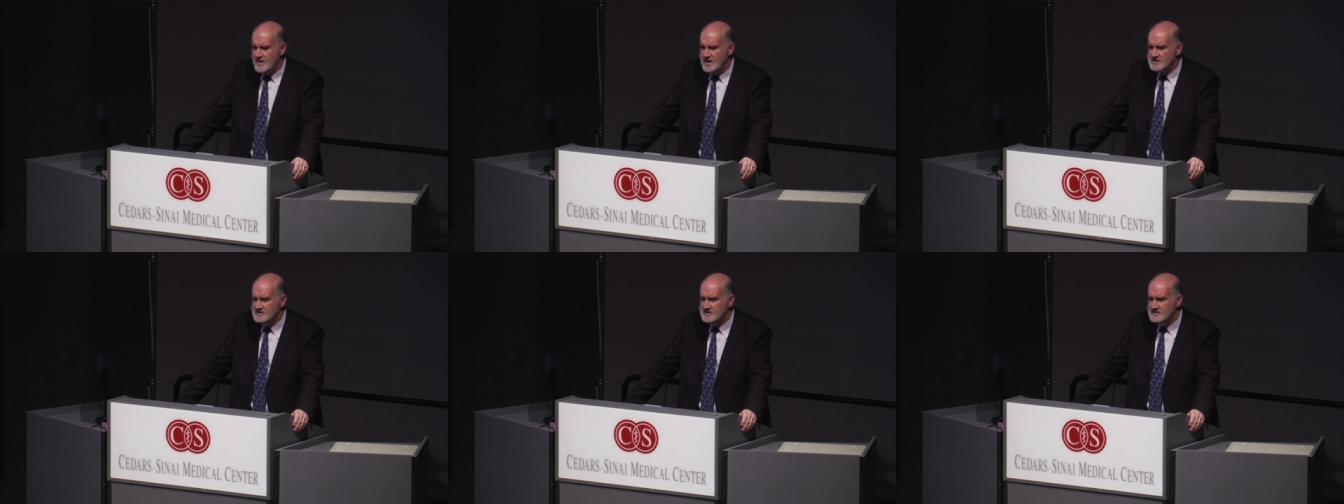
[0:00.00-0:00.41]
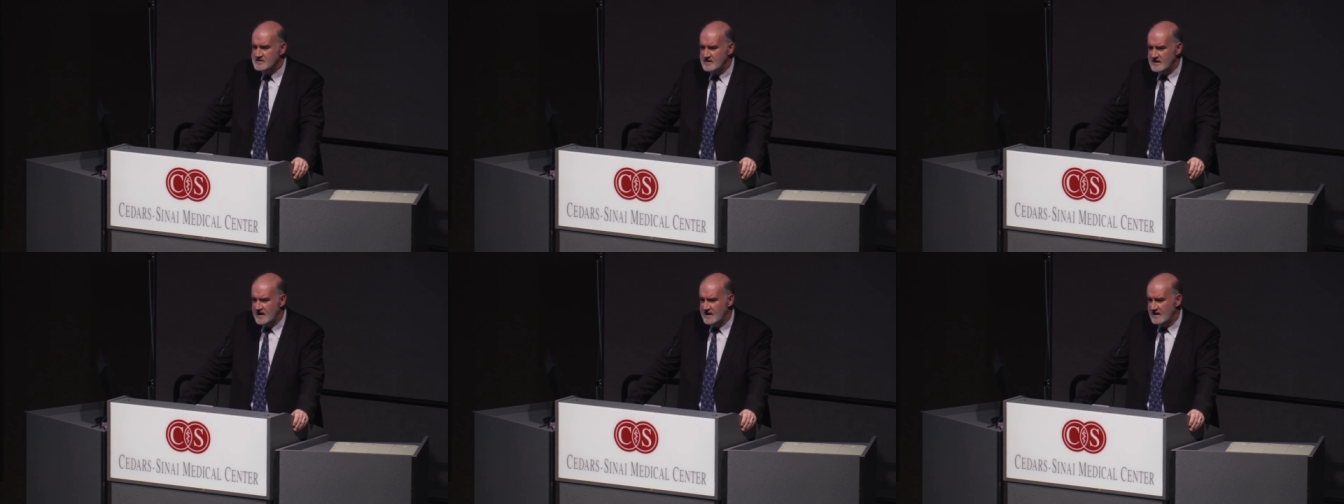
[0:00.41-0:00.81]
patients
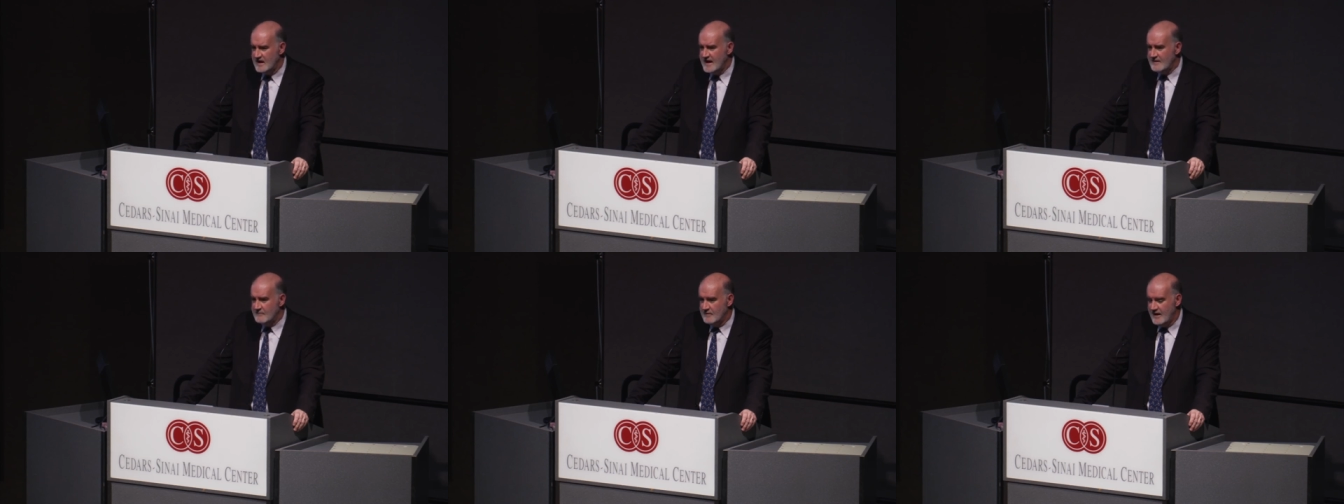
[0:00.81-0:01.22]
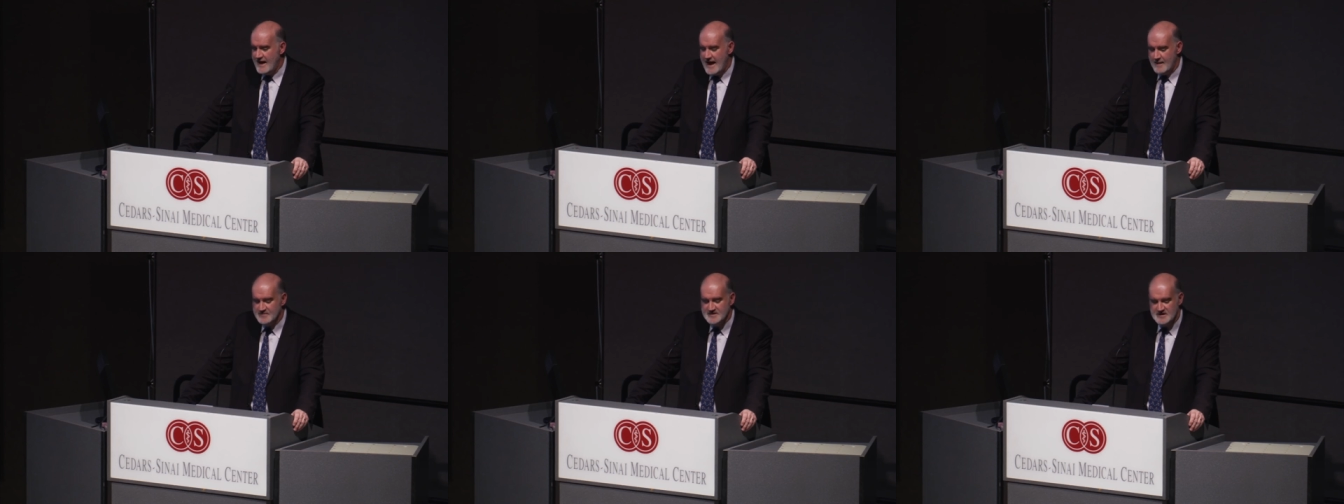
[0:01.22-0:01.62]
that get late
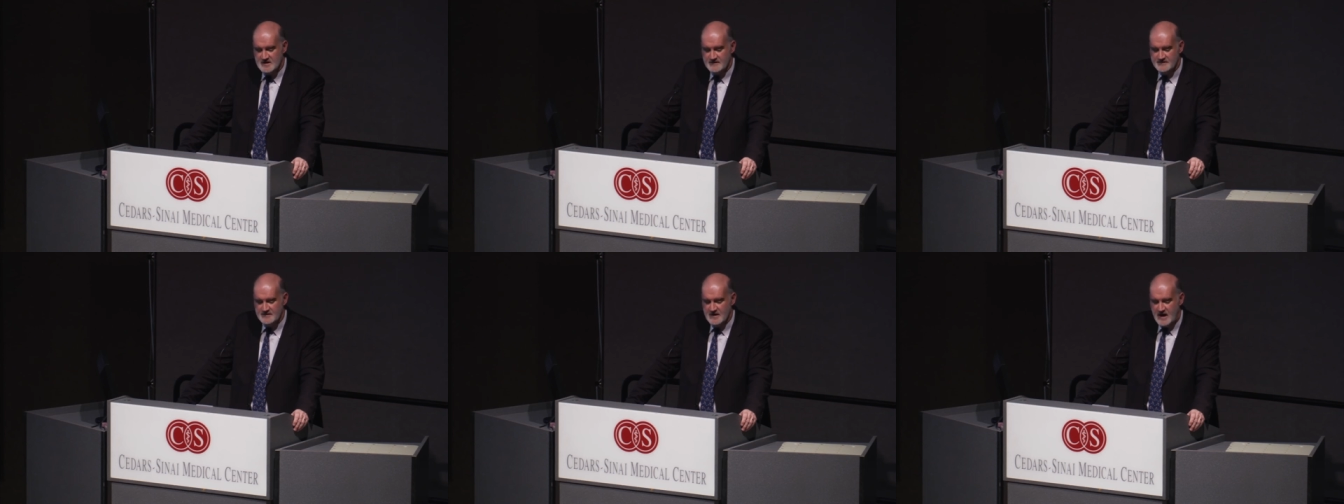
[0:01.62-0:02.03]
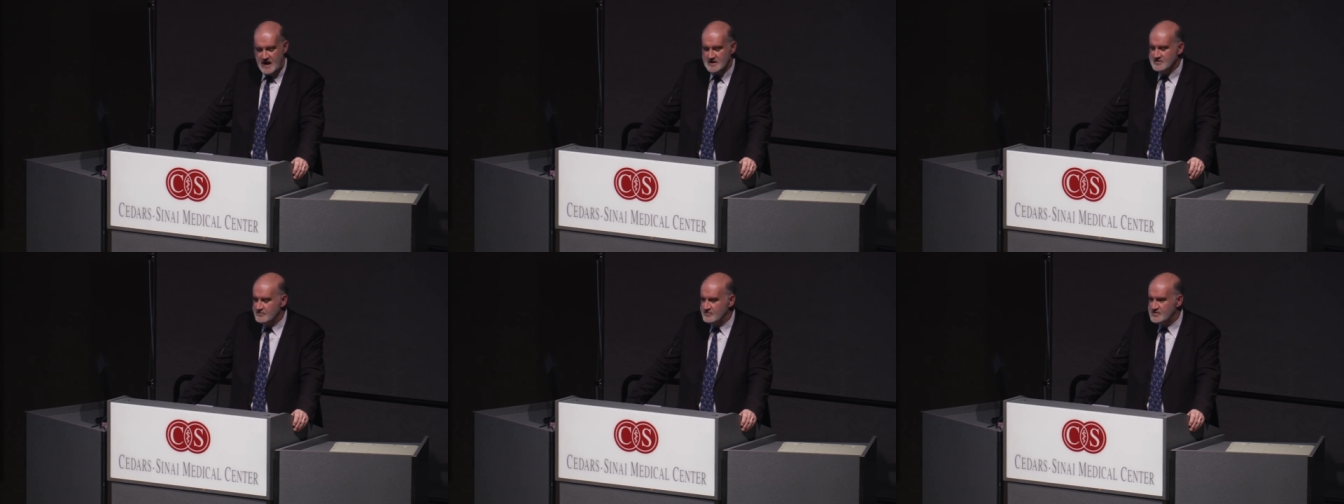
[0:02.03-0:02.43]
relapse often
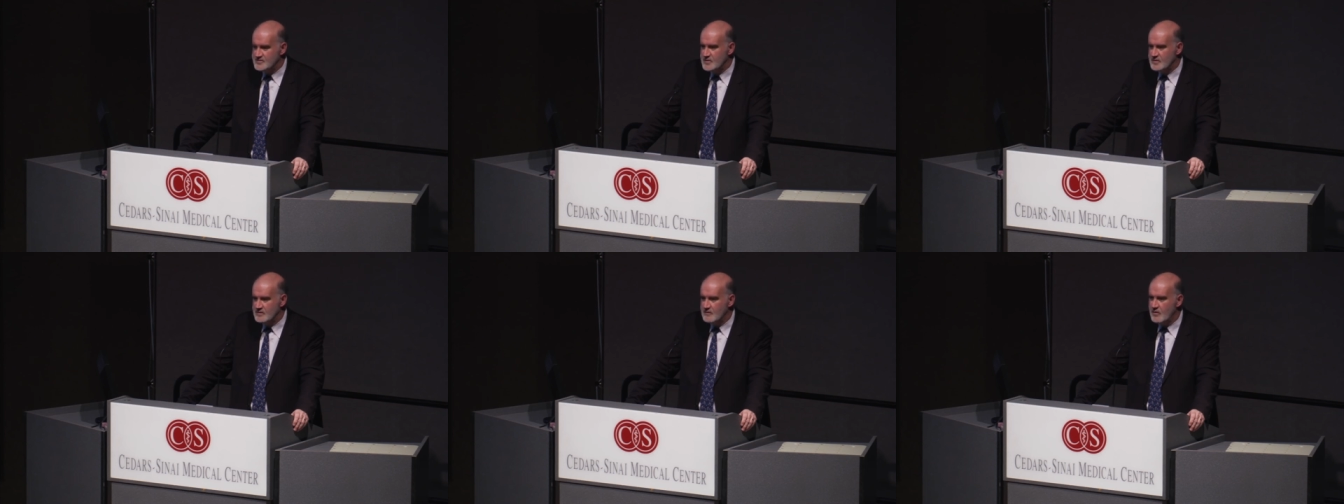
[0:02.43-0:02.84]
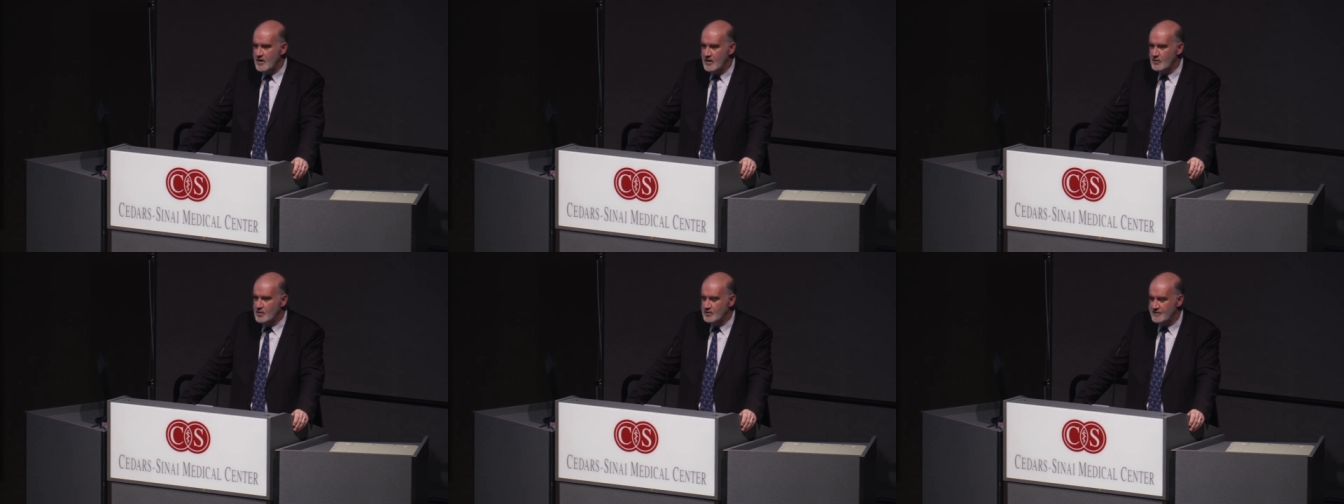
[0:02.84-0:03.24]
actually respond
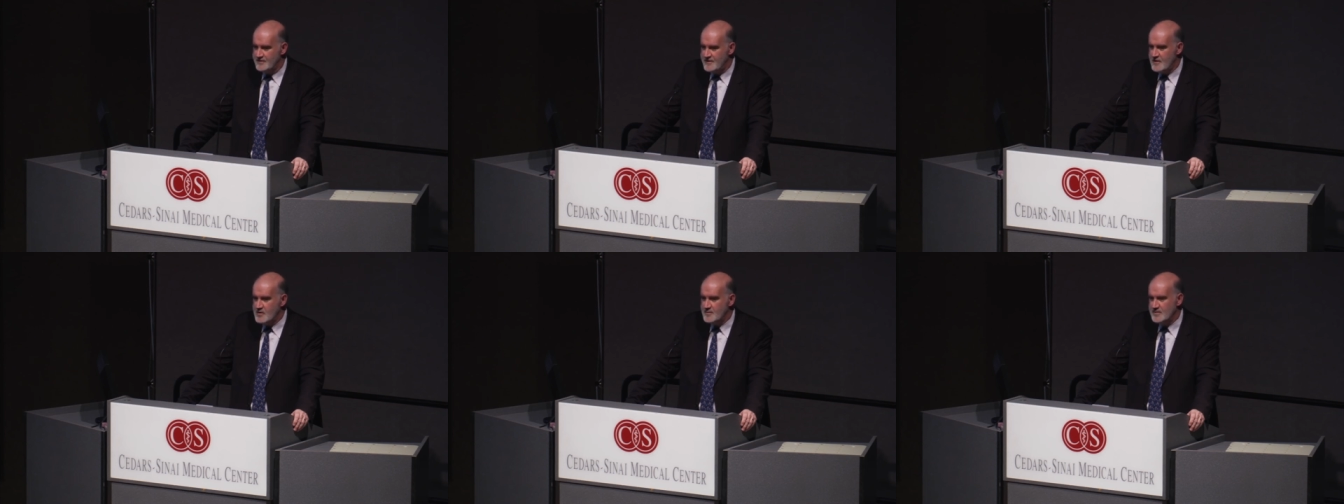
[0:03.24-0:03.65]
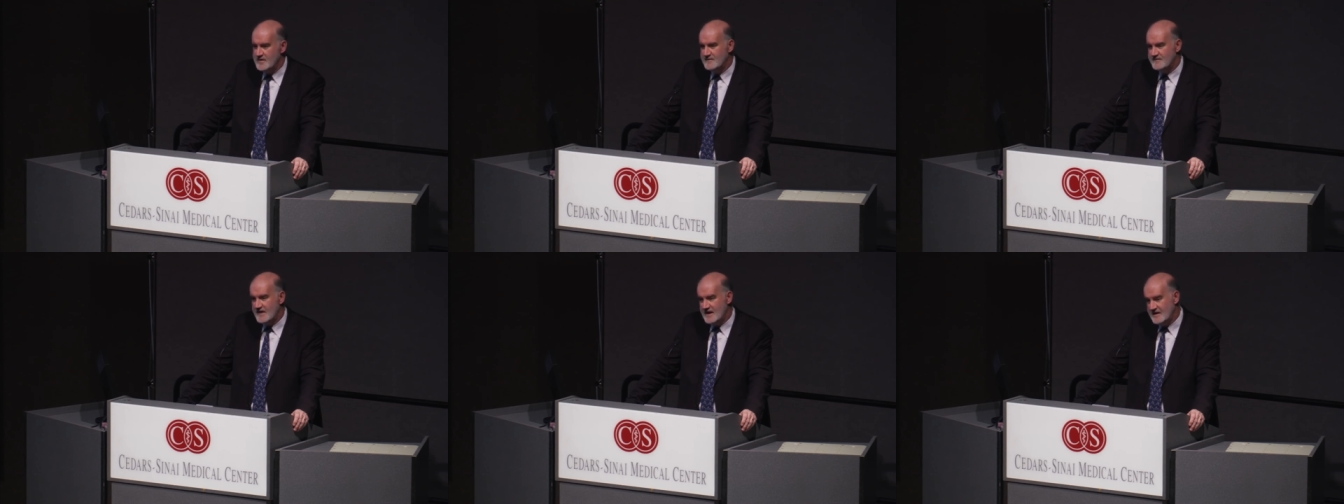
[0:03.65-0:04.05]
quite well to therapy
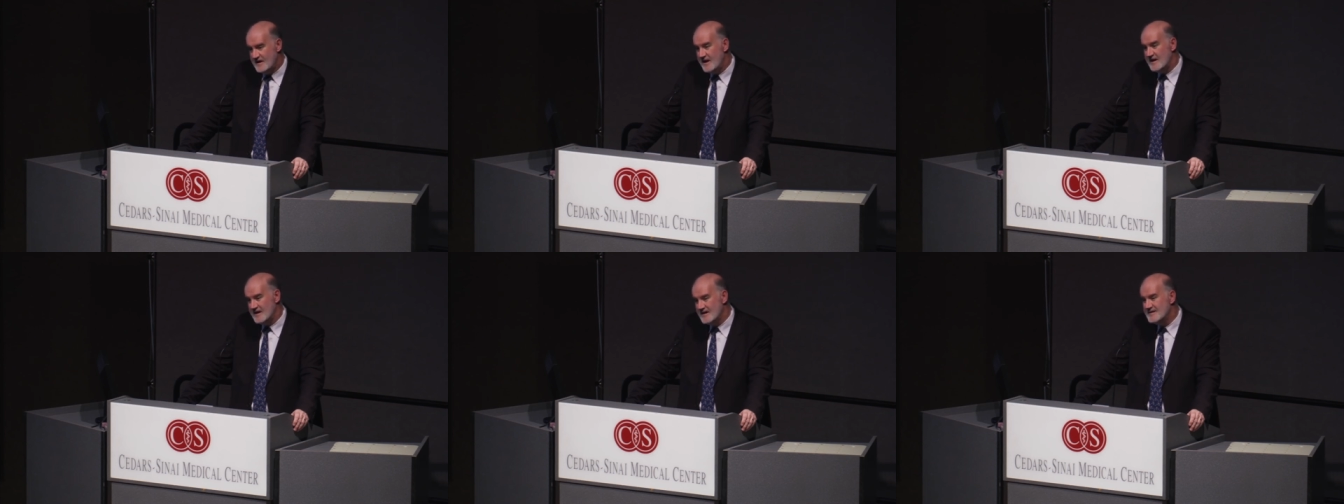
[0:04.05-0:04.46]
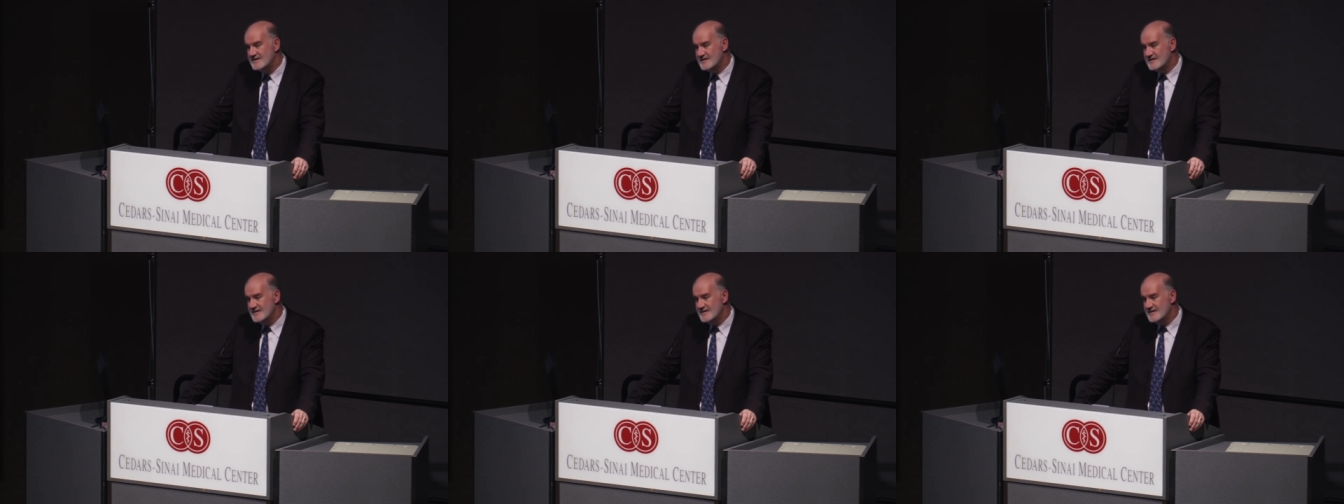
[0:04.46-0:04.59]
if they need it.